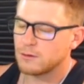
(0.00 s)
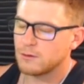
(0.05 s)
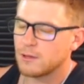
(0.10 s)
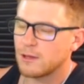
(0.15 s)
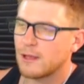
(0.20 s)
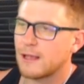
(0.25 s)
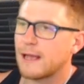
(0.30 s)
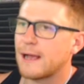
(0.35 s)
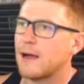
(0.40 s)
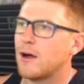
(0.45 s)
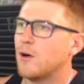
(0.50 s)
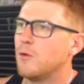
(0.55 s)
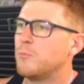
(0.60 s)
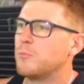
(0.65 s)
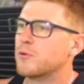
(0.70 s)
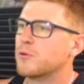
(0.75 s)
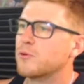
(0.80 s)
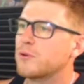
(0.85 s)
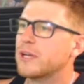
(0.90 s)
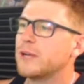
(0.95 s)
how
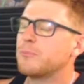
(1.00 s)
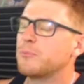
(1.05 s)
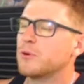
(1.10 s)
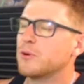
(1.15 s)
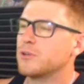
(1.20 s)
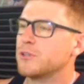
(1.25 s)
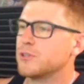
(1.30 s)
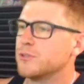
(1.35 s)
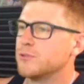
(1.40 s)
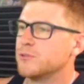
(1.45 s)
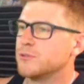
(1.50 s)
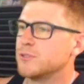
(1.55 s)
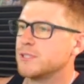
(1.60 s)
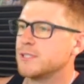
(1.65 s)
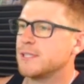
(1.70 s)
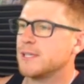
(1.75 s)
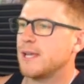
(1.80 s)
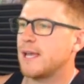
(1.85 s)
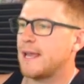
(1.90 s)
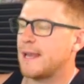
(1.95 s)

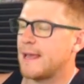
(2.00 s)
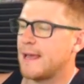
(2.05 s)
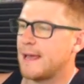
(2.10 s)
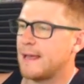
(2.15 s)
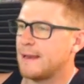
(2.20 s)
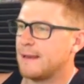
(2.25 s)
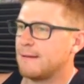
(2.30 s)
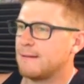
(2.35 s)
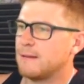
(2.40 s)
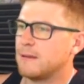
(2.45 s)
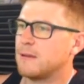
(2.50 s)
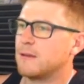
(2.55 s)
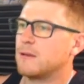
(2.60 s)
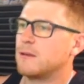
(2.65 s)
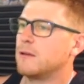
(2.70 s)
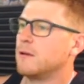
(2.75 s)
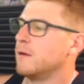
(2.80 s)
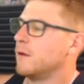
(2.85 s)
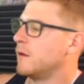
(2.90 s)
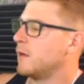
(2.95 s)
pre-produced and
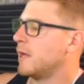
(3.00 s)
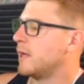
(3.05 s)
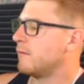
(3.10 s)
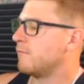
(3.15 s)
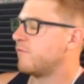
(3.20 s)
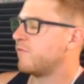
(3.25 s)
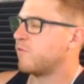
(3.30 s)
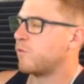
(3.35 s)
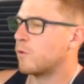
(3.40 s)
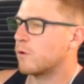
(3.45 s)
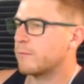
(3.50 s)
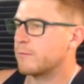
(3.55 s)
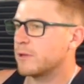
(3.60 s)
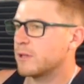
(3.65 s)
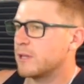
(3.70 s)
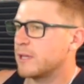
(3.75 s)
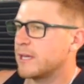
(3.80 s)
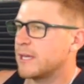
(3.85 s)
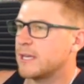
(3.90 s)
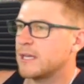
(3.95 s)
edited and
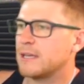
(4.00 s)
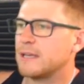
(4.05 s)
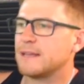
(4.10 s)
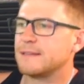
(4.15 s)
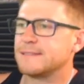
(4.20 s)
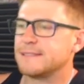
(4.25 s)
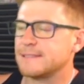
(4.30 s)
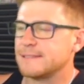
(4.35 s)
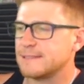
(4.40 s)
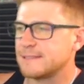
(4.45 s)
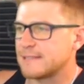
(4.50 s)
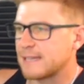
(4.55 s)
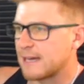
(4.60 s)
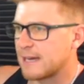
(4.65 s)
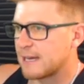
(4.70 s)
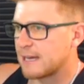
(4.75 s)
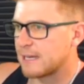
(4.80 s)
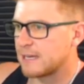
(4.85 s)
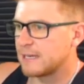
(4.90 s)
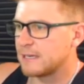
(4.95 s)
formulated and
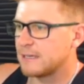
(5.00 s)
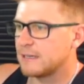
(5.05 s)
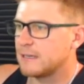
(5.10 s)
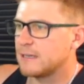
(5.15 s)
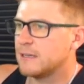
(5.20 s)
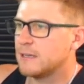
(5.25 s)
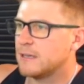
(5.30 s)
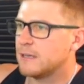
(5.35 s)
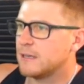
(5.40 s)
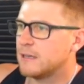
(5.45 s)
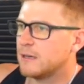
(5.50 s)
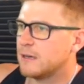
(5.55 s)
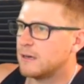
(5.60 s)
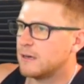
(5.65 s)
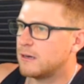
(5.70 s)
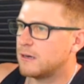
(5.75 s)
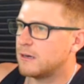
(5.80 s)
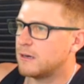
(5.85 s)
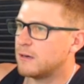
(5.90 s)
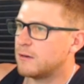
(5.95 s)
designed
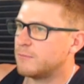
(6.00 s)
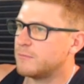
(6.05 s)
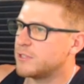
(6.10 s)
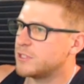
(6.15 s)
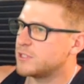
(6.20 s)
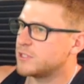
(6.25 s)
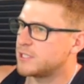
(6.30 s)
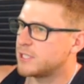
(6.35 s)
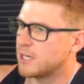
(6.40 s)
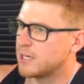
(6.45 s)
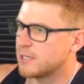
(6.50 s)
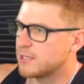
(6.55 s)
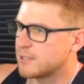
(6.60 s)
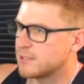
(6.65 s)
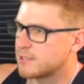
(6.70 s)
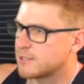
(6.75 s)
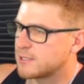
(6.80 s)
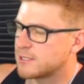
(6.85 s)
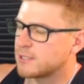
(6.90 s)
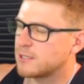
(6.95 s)
um,
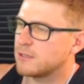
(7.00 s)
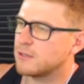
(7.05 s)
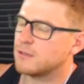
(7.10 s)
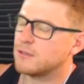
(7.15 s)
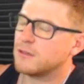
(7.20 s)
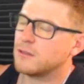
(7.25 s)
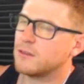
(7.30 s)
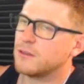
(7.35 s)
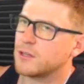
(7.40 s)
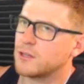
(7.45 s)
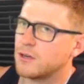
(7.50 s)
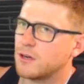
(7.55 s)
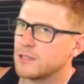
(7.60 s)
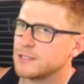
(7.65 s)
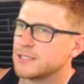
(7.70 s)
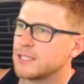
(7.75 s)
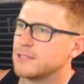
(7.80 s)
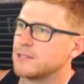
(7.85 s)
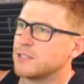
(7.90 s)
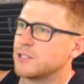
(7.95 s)
does the
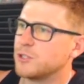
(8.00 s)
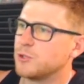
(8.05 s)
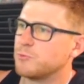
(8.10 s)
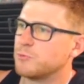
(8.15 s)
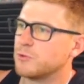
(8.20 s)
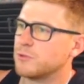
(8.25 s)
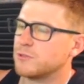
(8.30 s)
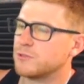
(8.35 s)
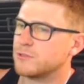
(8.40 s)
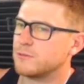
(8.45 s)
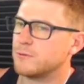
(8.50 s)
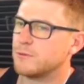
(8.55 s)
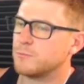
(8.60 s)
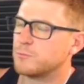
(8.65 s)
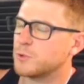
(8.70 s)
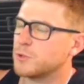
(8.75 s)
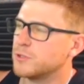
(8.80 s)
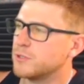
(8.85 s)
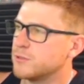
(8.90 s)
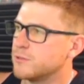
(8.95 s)
content that you pr-
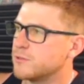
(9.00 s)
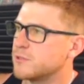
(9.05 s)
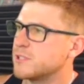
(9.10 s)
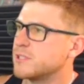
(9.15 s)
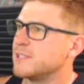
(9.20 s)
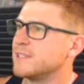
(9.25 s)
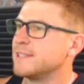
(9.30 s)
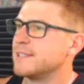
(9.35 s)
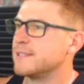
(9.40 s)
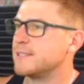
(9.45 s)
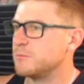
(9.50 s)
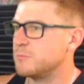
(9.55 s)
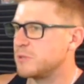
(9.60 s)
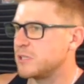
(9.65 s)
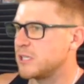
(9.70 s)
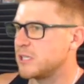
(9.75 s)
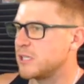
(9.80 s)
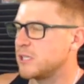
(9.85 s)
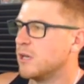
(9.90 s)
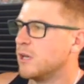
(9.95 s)
produce need to
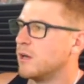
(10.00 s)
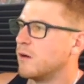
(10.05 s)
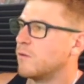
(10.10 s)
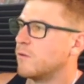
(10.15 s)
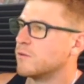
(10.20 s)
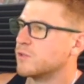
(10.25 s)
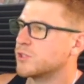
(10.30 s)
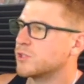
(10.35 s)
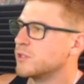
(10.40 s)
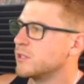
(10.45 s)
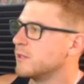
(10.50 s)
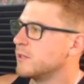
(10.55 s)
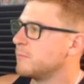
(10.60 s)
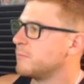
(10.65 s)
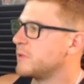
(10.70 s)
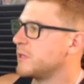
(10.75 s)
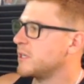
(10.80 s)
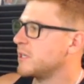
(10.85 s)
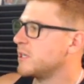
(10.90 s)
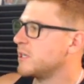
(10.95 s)
be, or should
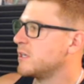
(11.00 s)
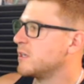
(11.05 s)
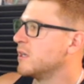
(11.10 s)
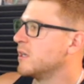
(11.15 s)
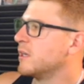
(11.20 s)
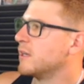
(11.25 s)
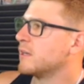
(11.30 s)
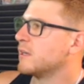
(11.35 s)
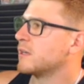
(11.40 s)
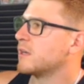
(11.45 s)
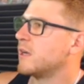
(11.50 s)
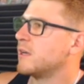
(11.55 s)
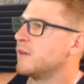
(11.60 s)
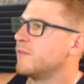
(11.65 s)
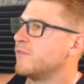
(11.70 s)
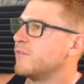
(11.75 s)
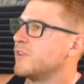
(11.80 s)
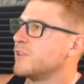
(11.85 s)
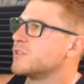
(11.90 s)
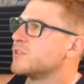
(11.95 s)
it be kind
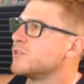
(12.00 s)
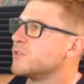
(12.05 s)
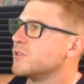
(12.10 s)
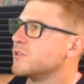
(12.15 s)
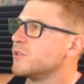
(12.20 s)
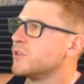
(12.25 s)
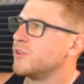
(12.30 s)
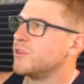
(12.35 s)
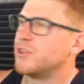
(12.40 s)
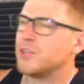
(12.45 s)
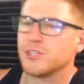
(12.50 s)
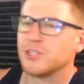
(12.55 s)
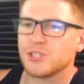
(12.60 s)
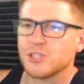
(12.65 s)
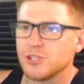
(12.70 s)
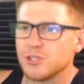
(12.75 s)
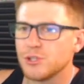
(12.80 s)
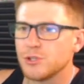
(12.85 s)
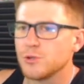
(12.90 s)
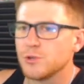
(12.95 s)
of this
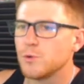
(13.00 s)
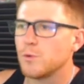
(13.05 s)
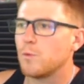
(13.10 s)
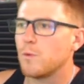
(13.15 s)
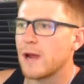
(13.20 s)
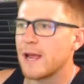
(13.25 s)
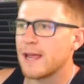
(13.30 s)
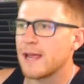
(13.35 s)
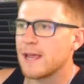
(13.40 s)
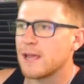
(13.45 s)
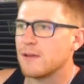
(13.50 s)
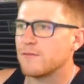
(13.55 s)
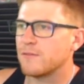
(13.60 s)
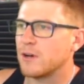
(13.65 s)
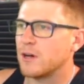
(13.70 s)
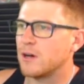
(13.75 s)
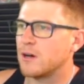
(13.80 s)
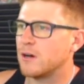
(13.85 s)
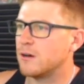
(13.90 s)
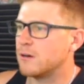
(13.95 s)
this new wave
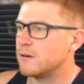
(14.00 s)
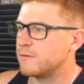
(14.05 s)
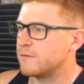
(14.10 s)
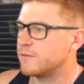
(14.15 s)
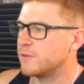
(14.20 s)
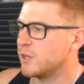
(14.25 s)
of